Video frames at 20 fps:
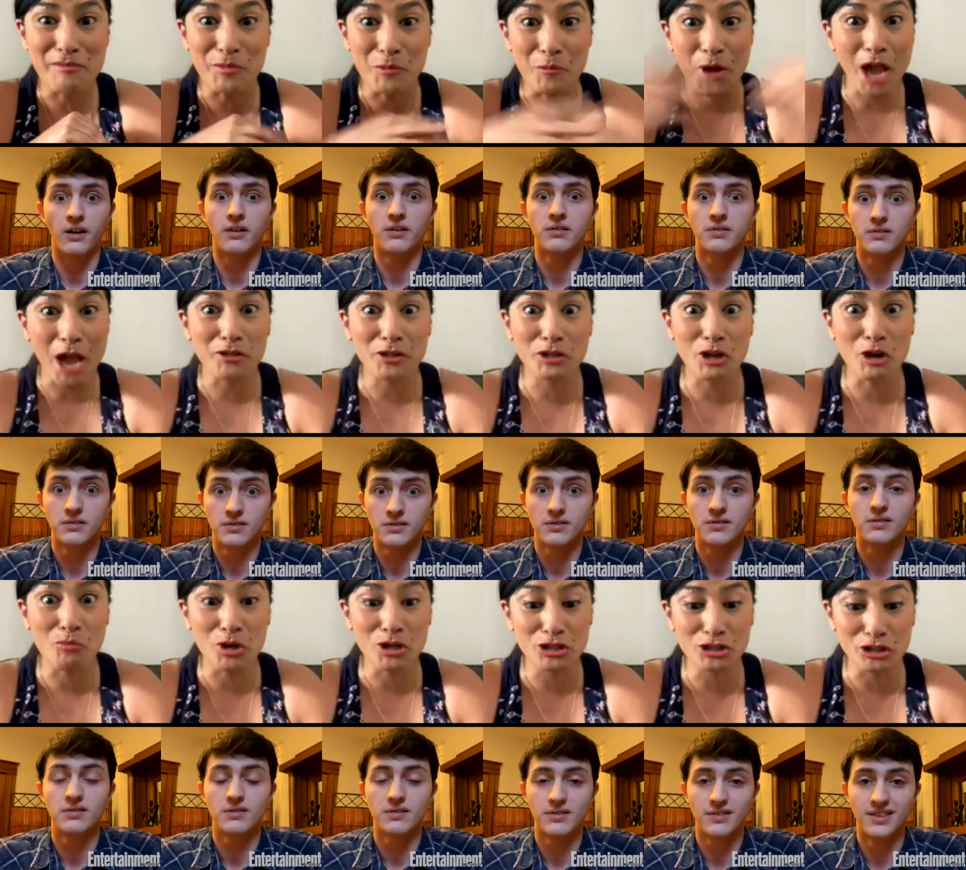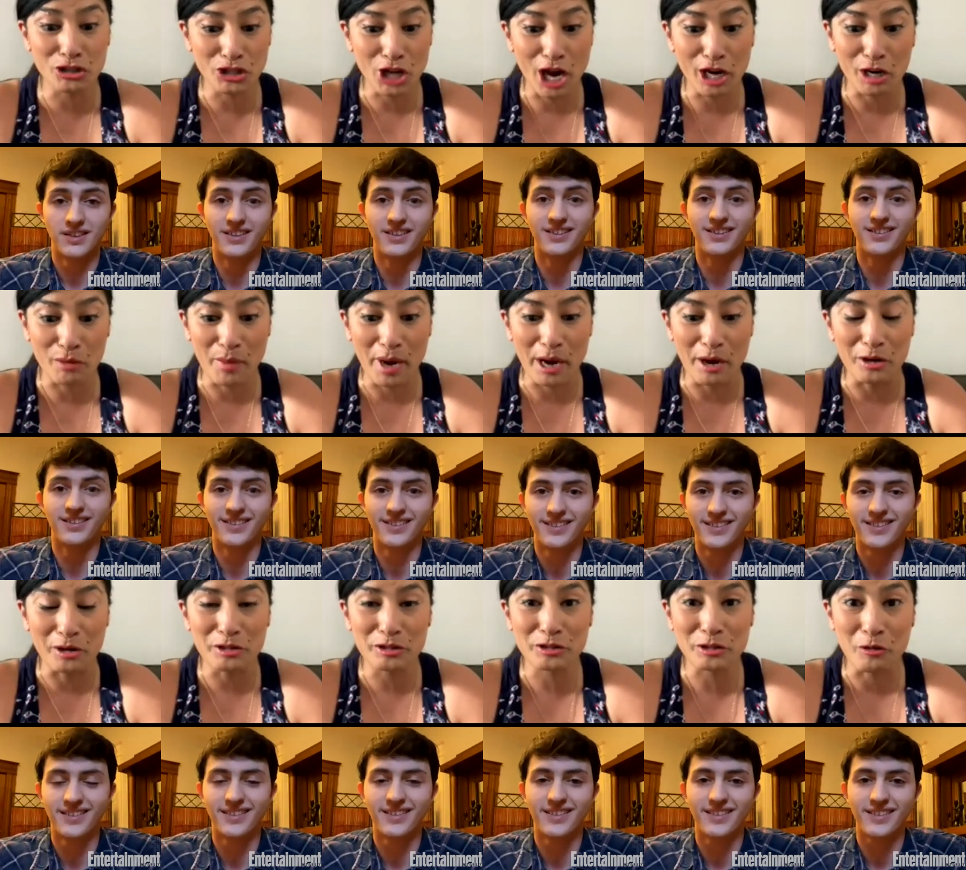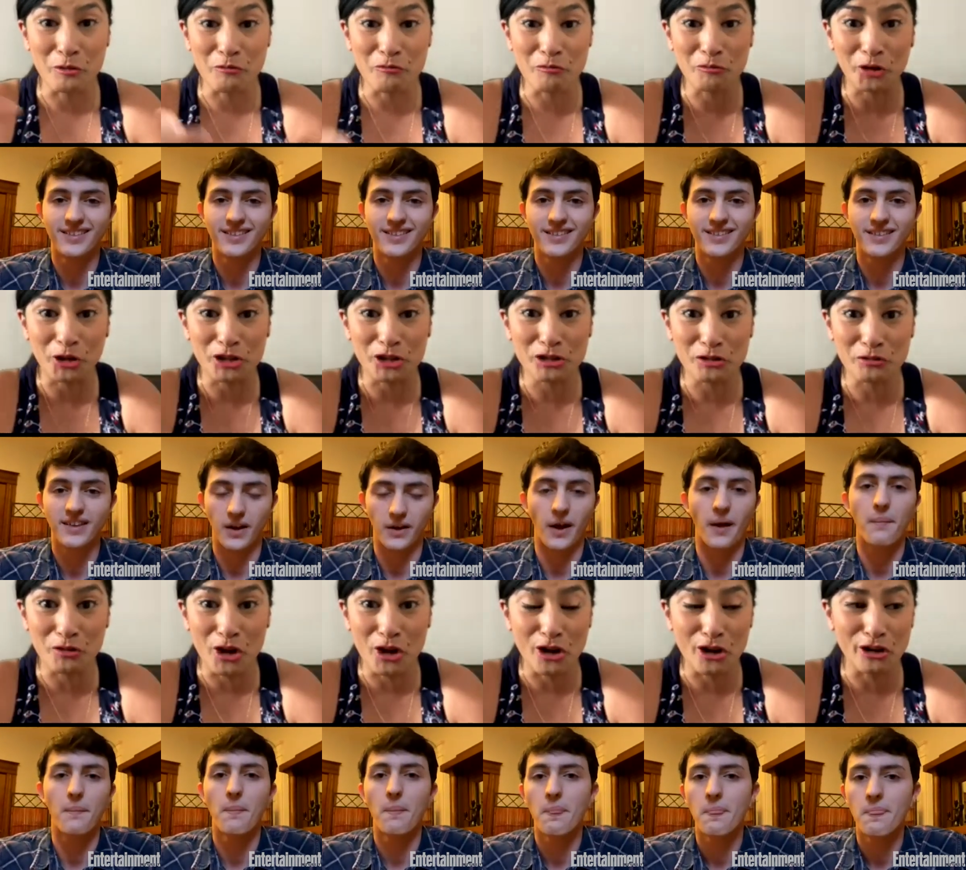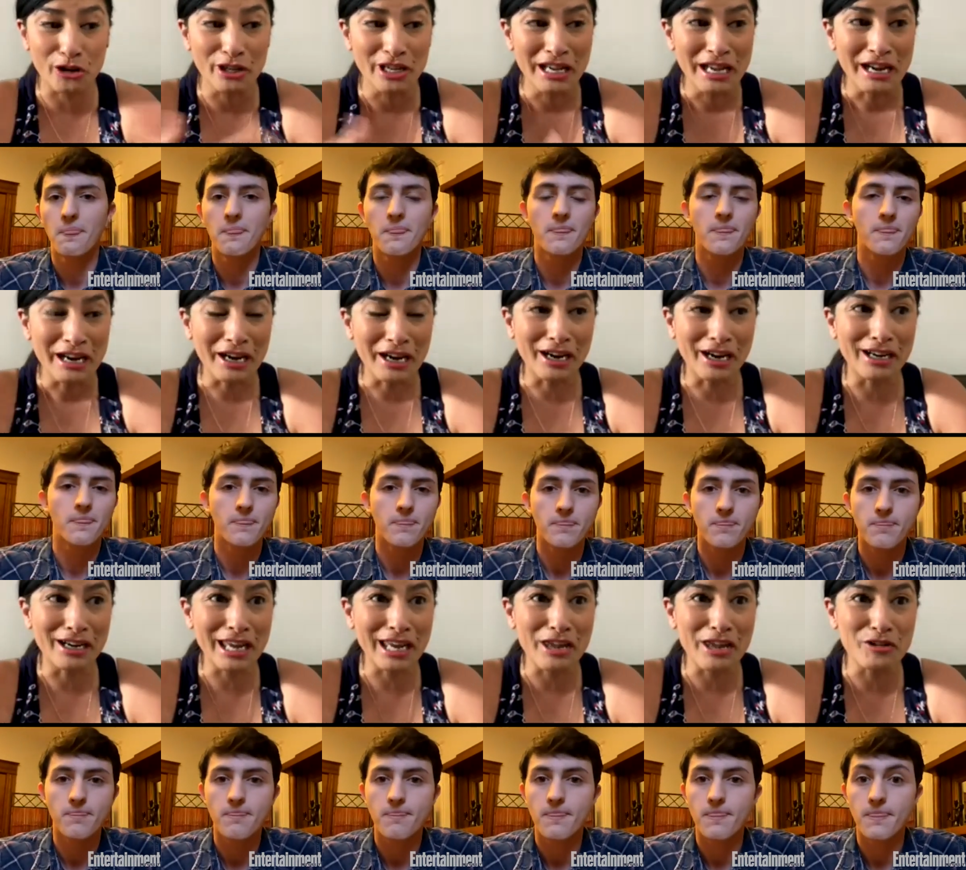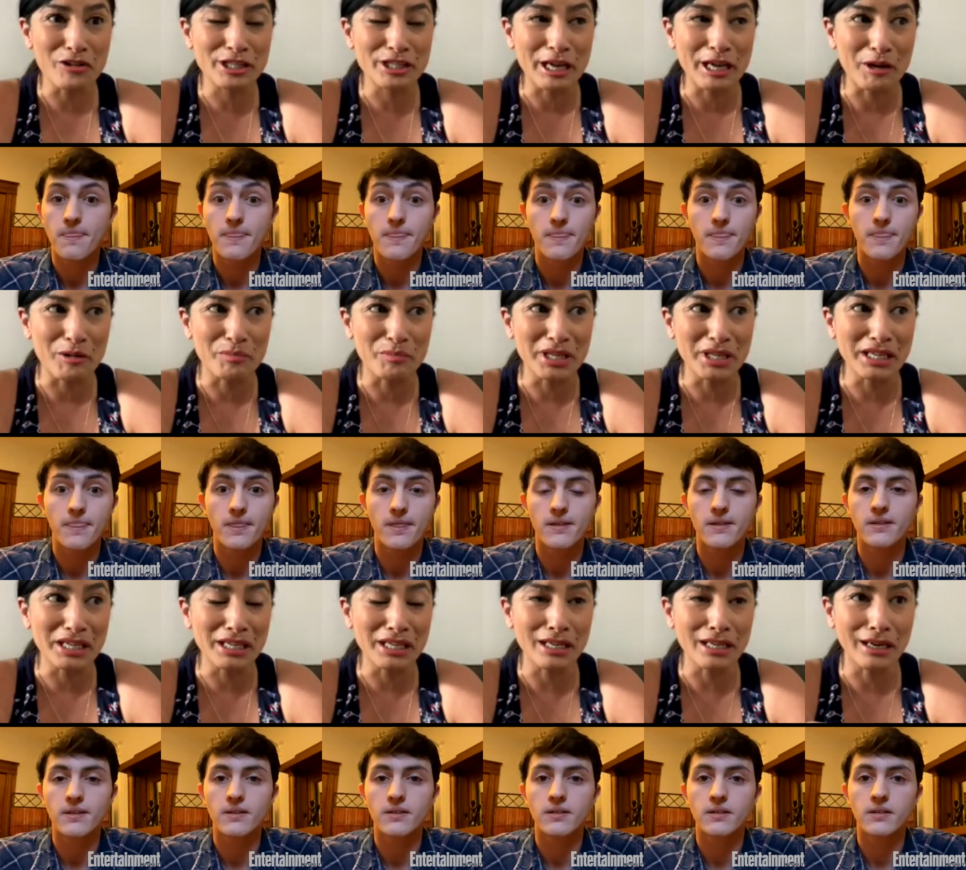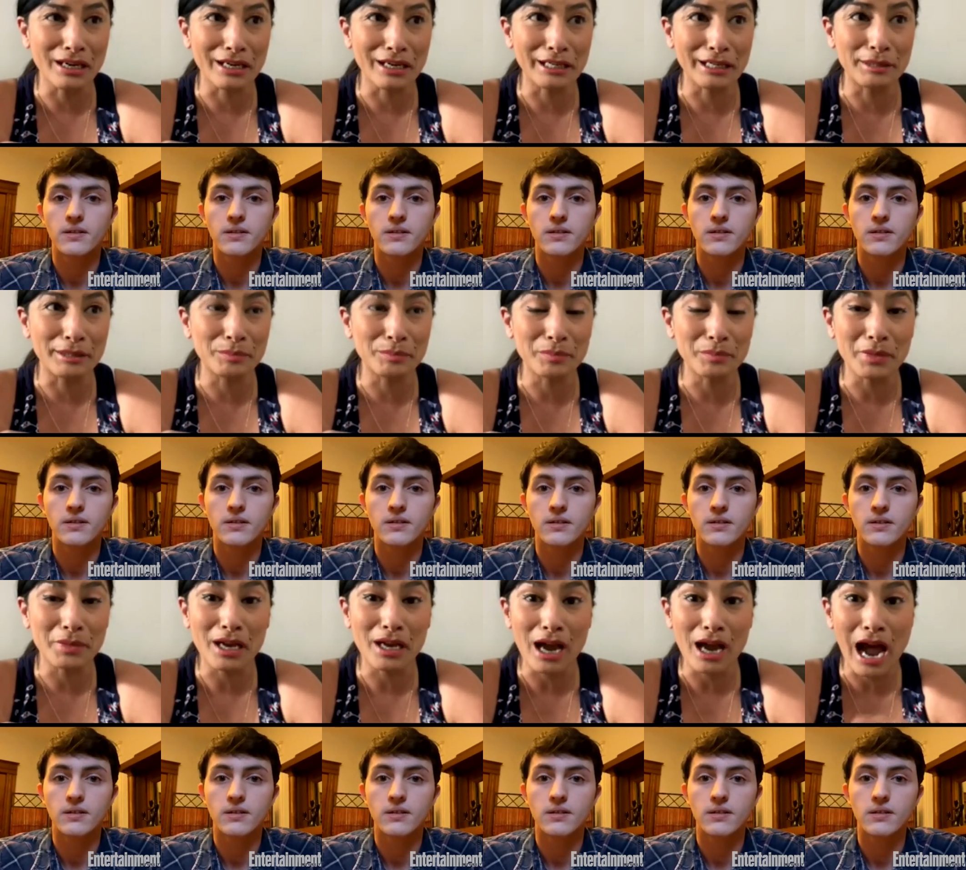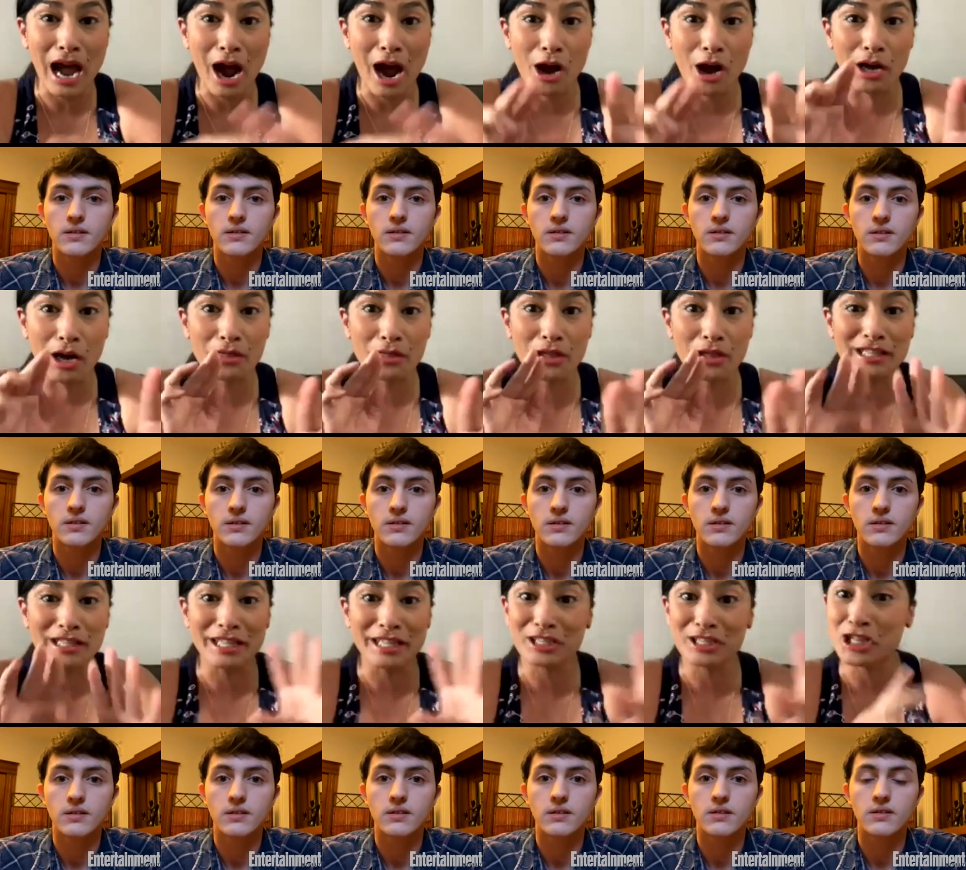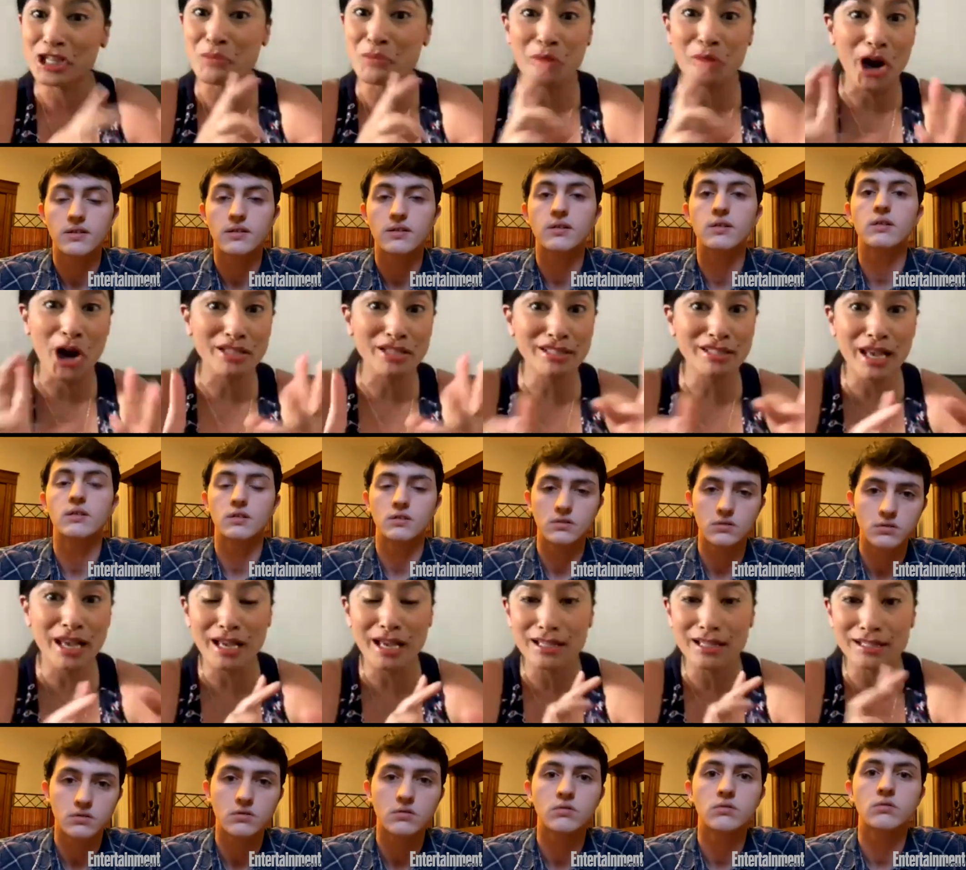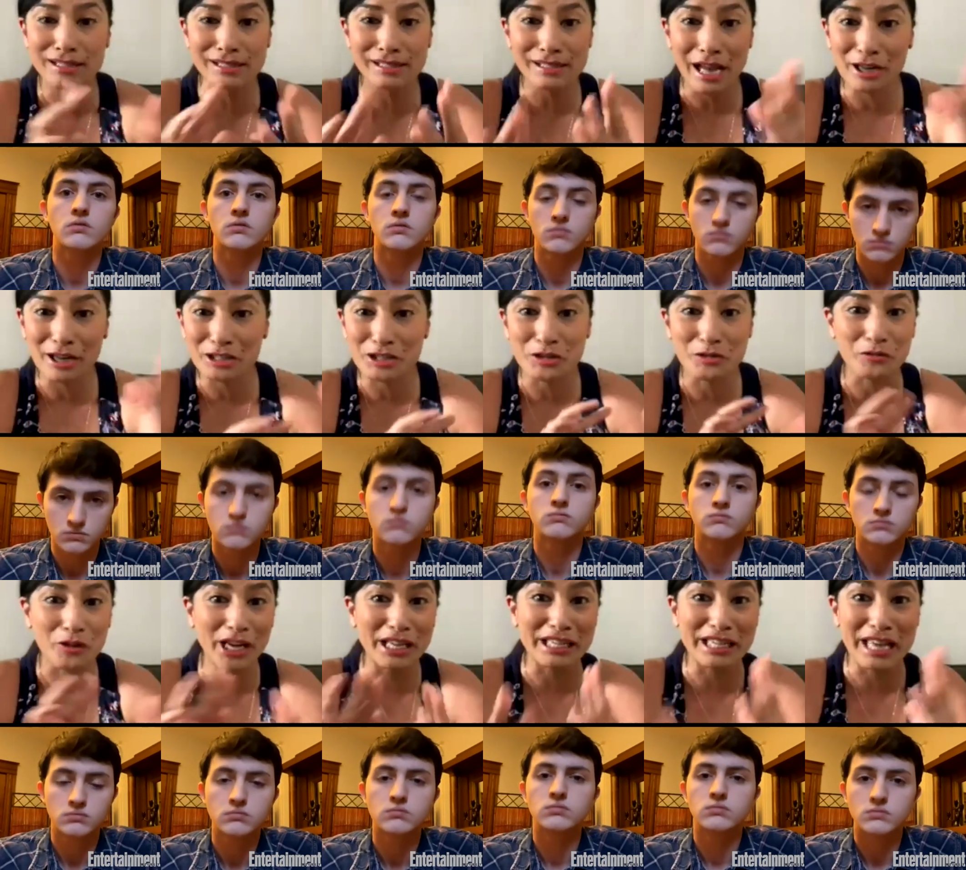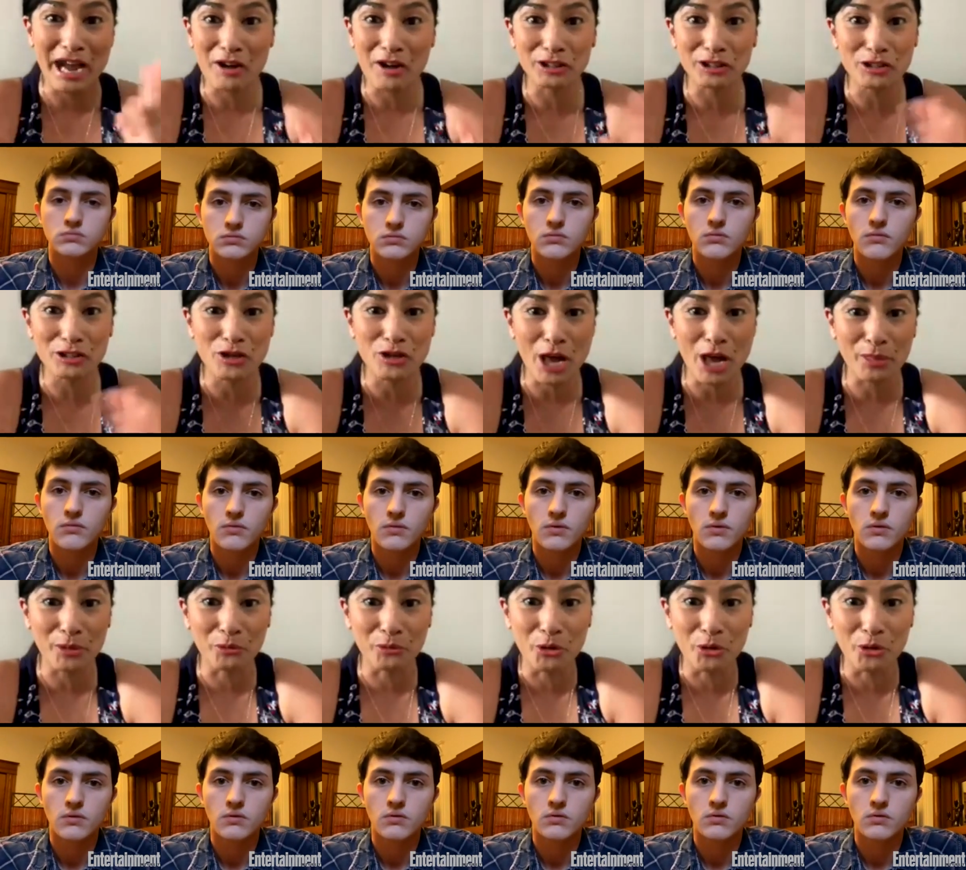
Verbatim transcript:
Speaker 1: We have so much to talk about. So first of all, can you tell me how the auditioning process? How did you find out that you got the